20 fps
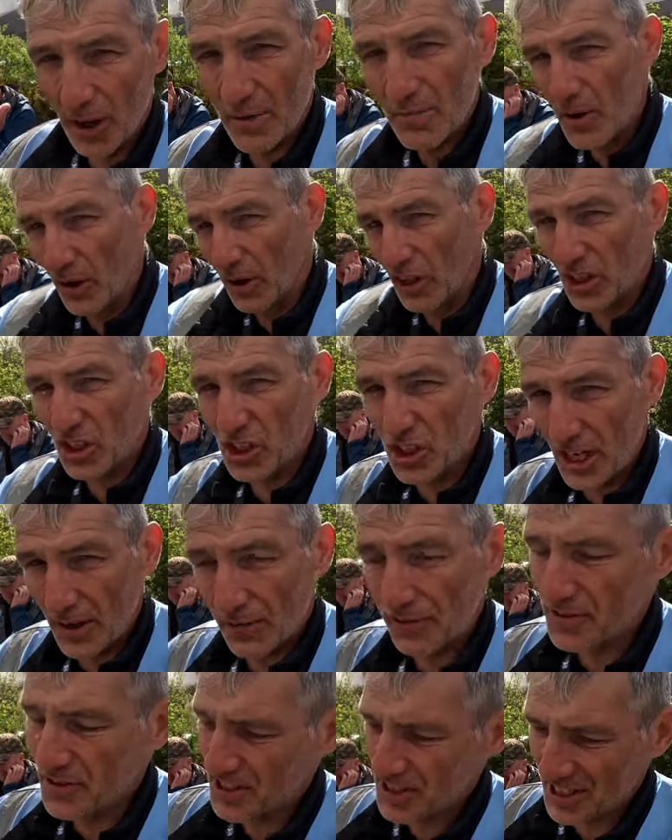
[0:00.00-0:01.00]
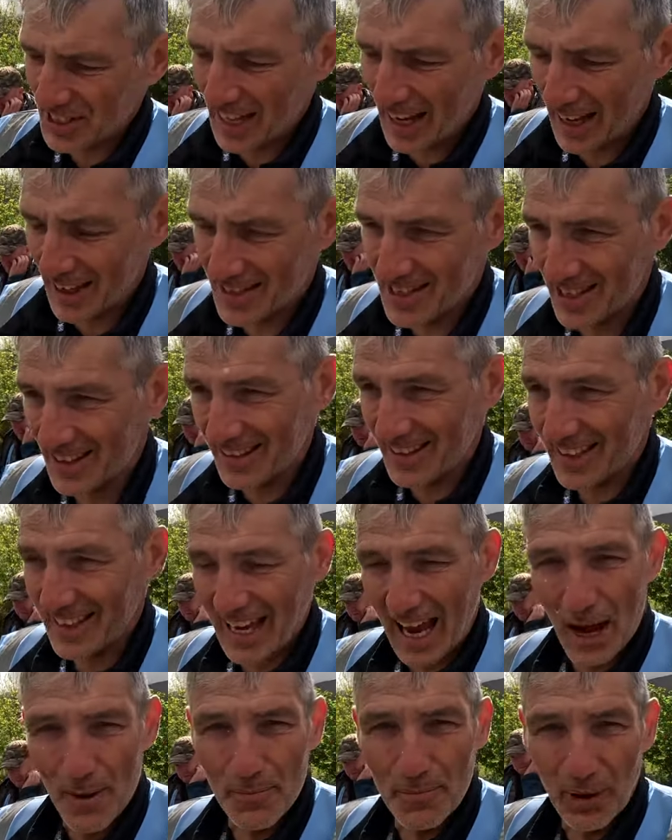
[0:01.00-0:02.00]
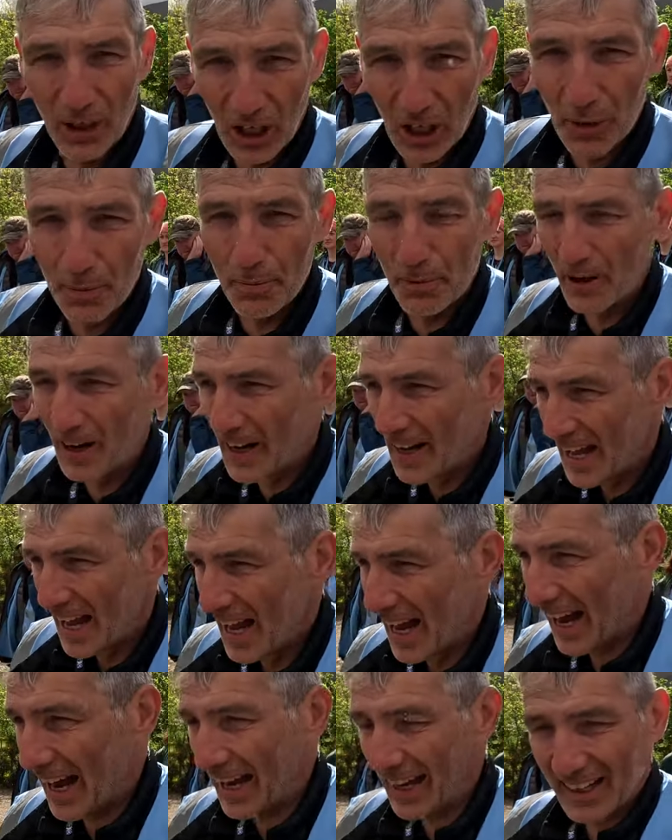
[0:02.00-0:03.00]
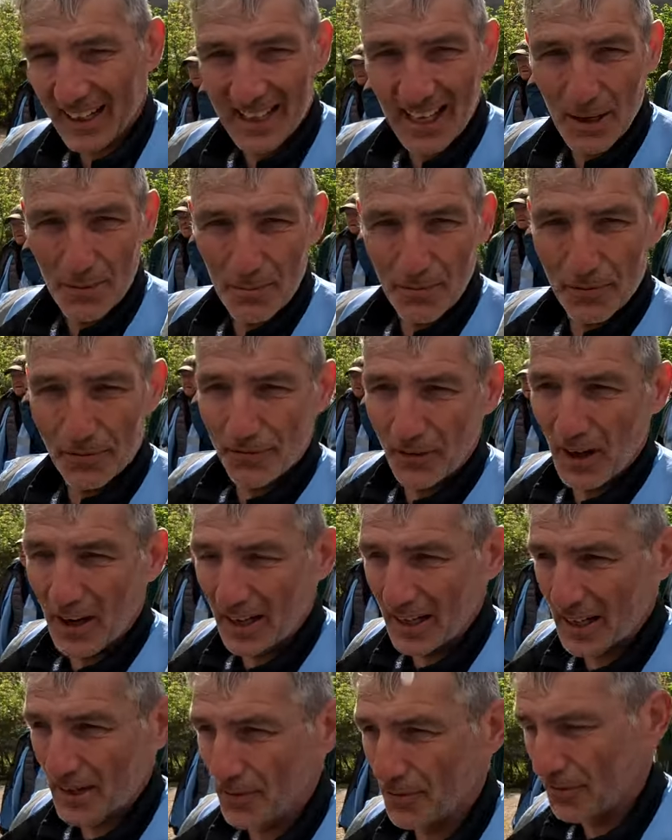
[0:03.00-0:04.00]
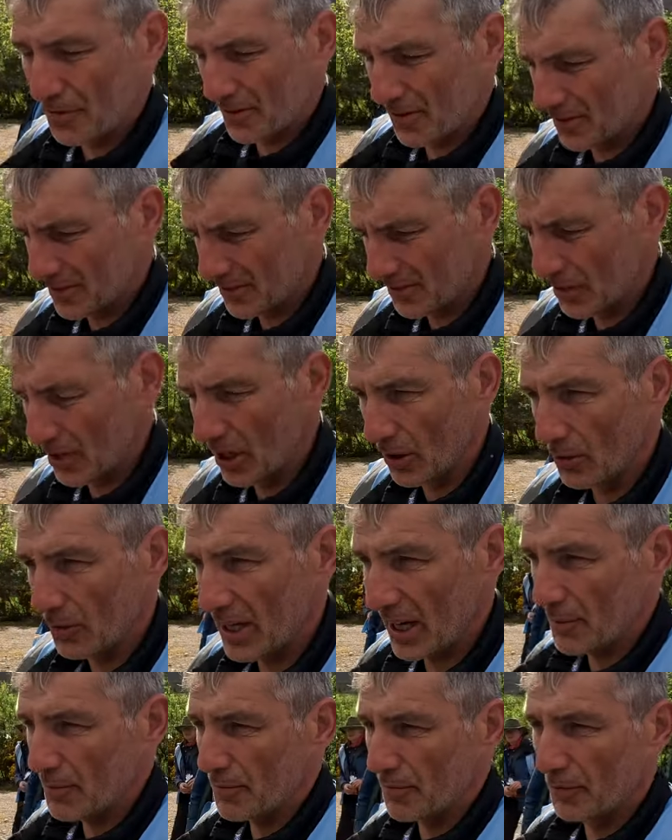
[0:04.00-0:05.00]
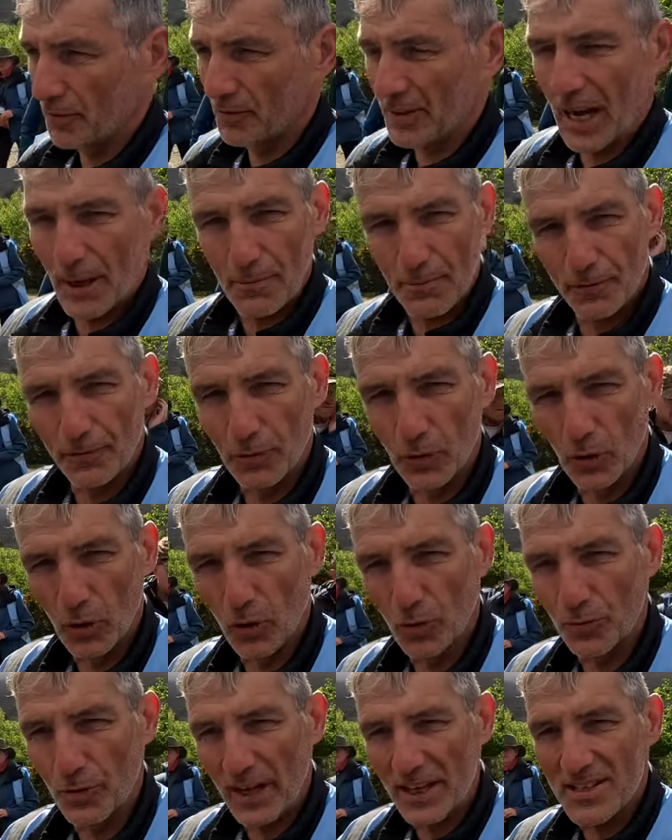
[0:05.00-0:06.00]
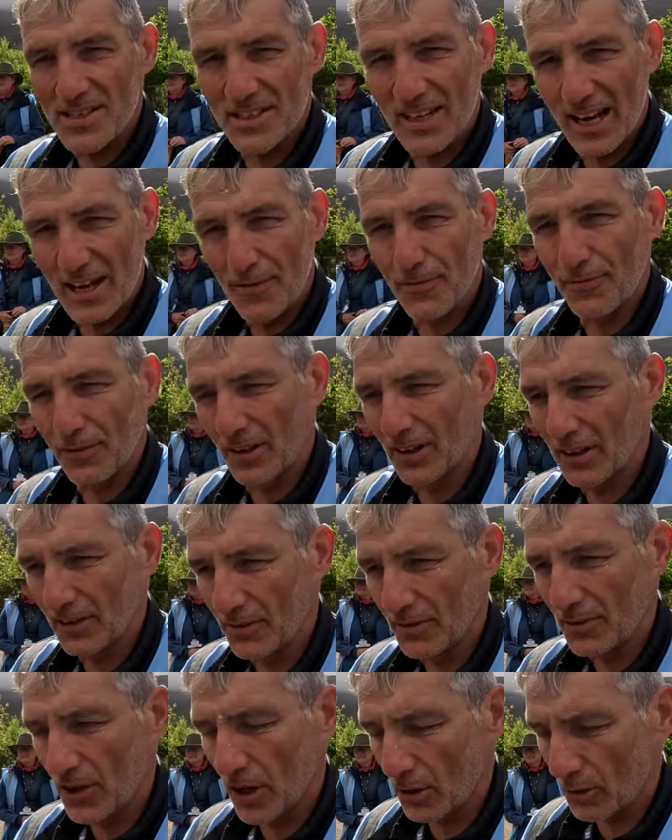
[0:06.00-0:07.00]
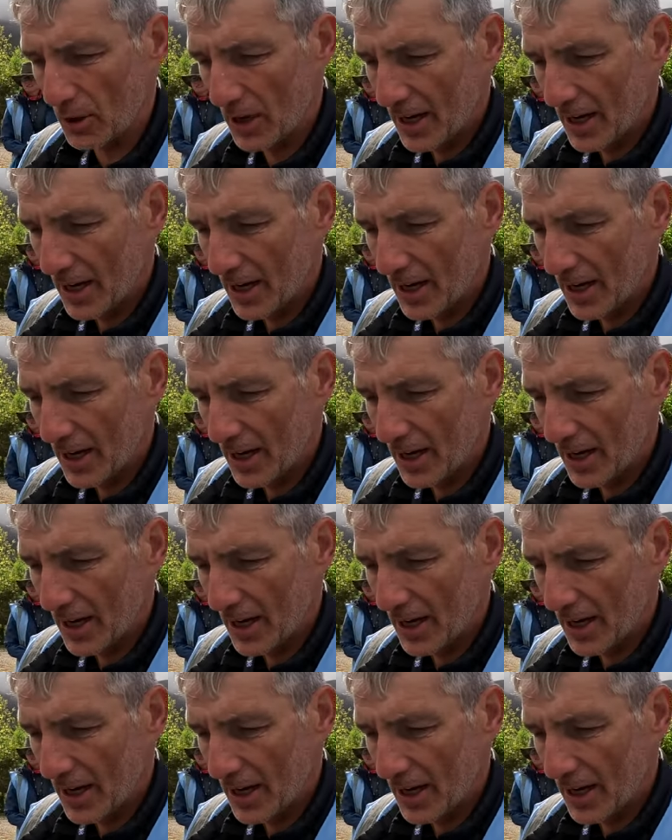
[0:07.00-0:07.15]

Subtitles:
a shift to get the camp up at camp 5. No, camp 4, race day 5. No.